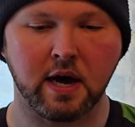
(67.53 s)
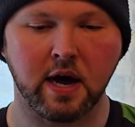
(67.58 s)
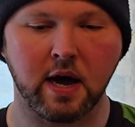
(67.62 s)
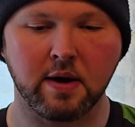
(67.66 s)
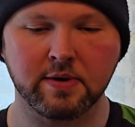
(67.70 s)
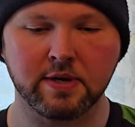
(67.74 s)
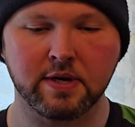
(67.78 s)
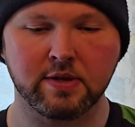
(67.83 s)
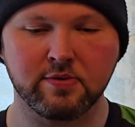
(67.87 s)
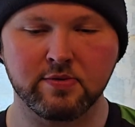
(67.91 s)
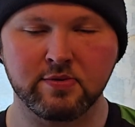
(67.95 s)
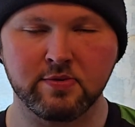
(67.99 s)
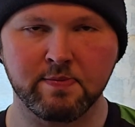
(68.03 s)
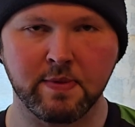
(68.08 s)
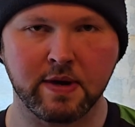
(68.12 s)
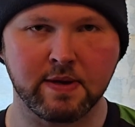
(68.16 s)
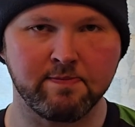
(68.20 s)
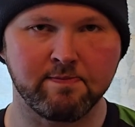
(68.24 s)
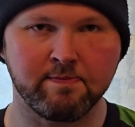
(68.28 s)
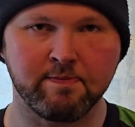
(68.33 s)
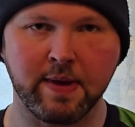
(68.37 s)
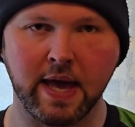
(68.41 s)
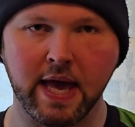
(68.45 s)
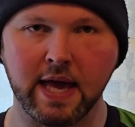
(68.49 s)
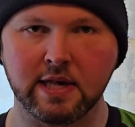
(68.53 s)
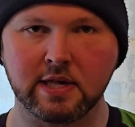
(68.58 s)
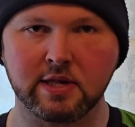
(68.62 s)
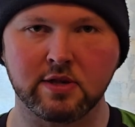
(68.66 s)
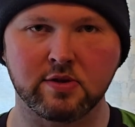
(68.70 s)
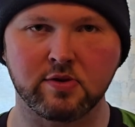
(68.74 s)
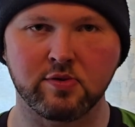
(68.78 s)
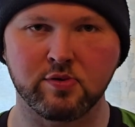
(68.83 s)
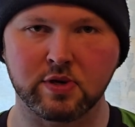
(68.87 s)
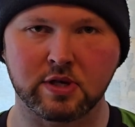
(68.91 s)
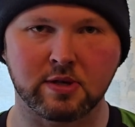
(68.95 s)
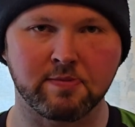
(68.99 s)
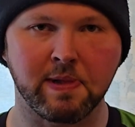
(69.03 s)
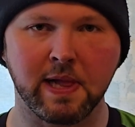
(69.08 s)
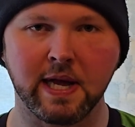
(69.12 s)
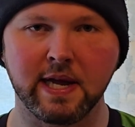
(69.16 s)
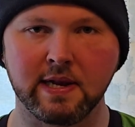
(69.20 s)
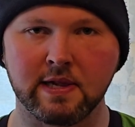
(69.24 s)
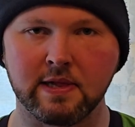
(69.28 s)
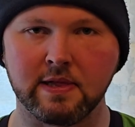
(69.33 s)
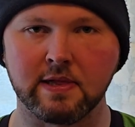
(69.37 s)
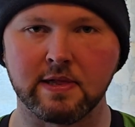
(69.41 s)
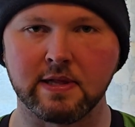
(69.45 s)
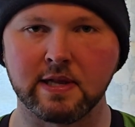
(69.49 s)
I'm going to do my best to explain
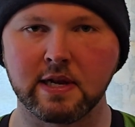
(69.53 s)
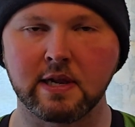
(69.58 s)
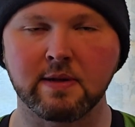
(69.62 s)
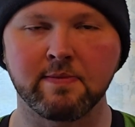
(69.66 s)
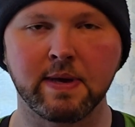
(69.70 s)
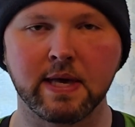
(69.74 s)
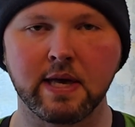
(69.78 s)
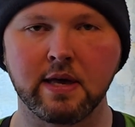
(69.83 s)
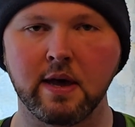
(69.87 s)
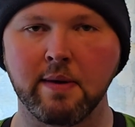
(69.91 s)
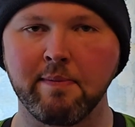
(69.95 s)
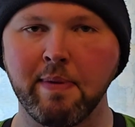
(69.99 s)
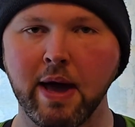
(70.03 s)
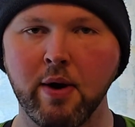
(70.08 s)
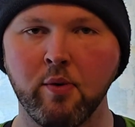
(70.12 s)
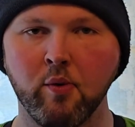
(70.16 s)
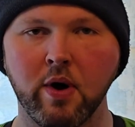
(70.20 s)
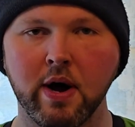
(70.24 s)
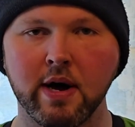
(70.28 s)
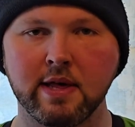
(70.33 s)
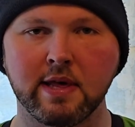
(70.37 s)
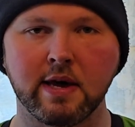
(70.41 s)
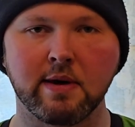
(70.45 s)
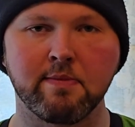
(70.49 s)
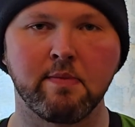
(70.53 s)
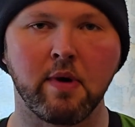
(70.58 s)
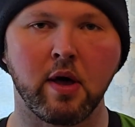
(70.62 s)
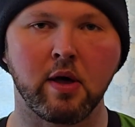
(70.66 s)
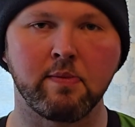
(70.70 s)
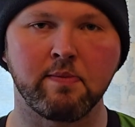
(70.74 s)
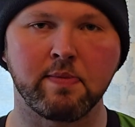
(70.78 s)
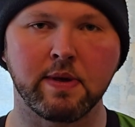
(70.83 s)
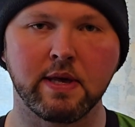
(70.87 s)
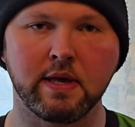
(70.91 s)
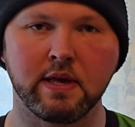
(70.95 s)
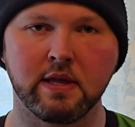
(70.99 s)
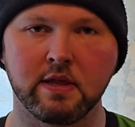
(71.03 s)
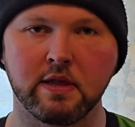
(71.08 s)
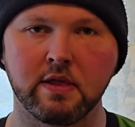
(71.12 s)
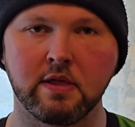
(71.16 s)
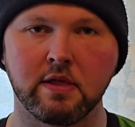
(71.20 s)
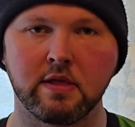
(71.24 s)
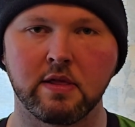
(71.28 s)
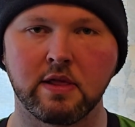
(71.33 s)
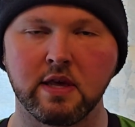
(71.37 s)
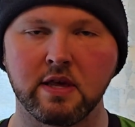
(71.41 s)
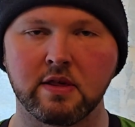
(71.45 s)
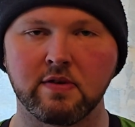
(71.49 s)
a little bit about why that might be
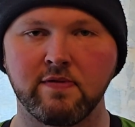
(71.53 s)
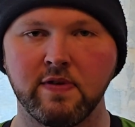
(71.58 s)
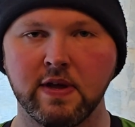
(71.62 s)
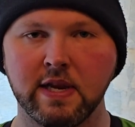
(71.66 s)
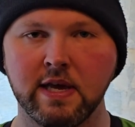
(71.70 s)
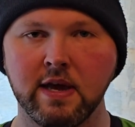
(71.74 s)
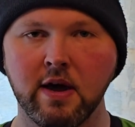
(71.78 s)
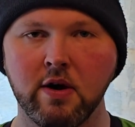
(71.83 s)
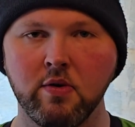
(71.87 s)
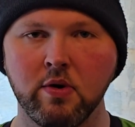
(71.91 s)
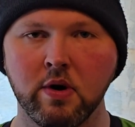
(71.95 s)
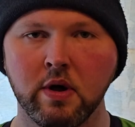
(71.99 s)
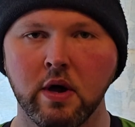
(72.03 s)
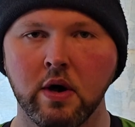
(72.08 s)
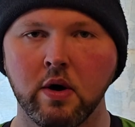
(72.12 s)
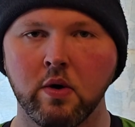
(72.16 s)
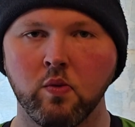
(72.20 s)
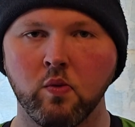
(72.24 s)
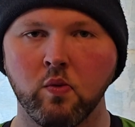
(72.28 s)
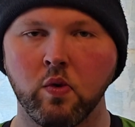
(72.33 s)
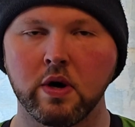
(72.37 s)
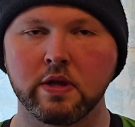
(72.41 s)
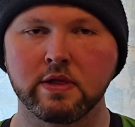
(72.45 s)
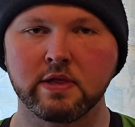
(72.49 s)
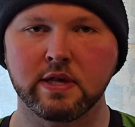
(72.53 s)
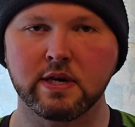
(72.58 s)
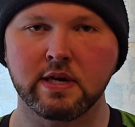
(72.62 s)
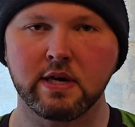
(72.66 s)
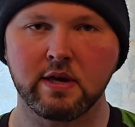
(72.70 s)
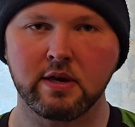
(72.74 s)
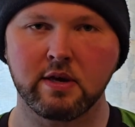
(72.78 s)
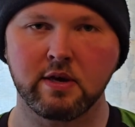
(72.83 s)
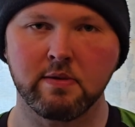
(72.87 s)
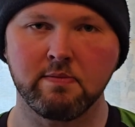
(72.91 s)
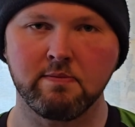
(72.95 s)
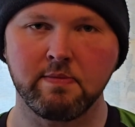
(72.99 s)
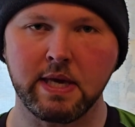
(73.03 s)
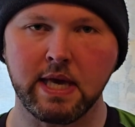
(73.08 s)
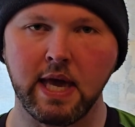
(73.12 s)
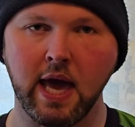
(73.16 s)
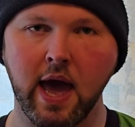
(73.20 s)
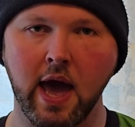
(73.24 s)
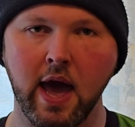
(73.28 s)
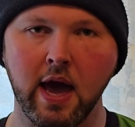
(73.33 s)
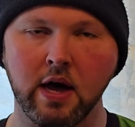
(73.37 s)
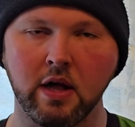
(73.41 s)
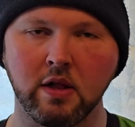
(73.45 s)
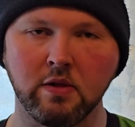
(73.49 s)
in this video. One thing it can be
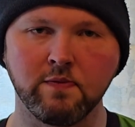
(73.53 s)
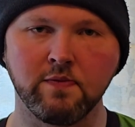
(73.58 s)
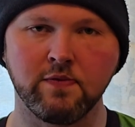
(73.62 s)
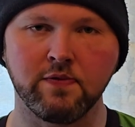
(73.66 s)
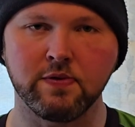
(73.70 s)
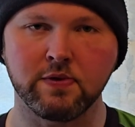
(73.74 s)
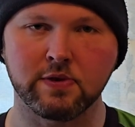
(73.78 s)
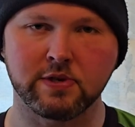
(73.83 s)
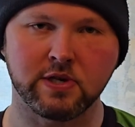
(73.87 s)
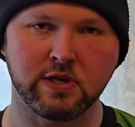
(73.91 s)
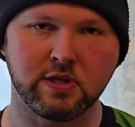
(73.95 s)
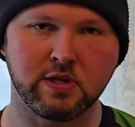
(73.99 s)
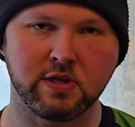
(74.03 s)
helpful to